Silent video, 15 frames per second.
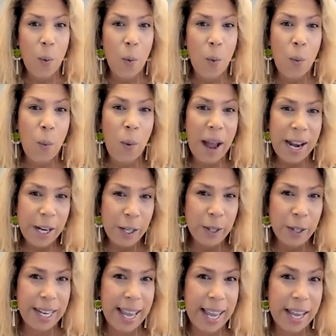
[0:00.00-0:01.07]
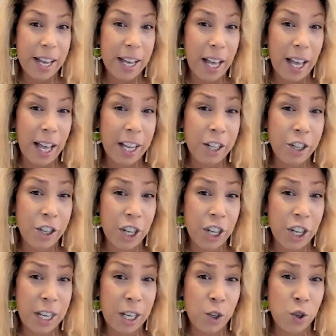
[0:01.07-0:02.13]
When you take a
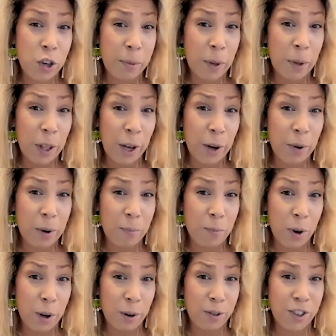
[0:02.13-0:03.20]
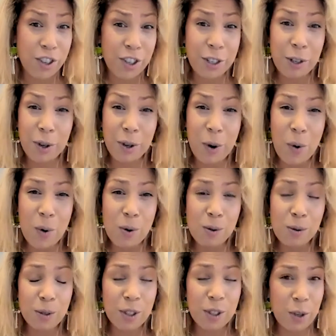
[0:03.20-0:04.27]
G triple O approach, your
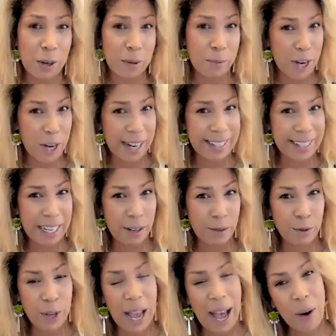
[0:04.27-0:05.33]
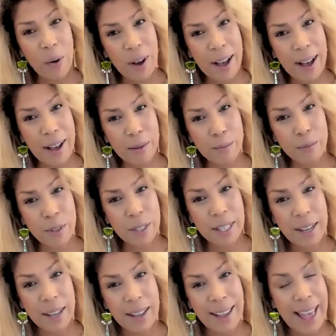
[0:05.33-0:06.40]
goals, your objectives,
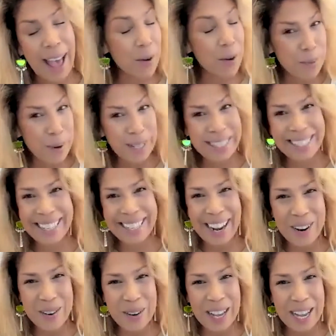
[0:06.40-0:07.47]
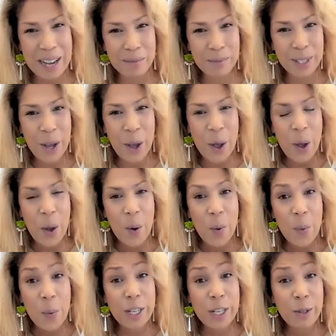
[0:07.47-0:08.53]
outcomes, outputs, and outcomes,
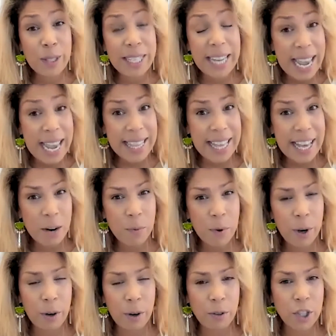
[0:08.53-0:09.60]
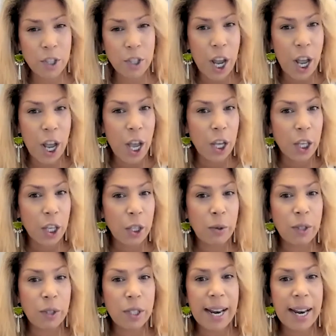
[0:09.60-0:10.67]
when you take that approach,
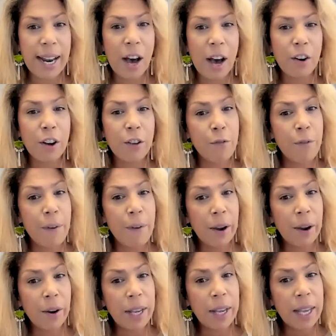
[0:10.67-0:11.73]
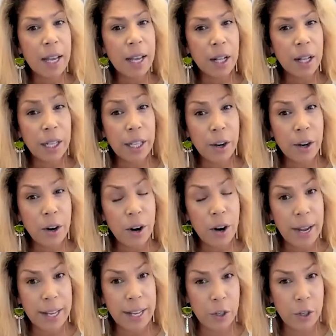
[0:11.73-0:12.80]
you set out a very clear
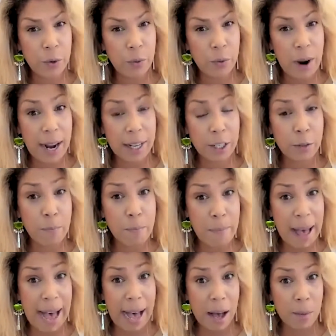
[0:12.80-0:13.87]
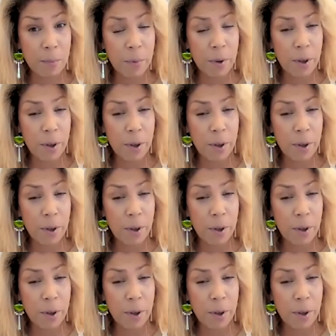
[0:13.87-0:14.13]
and direct map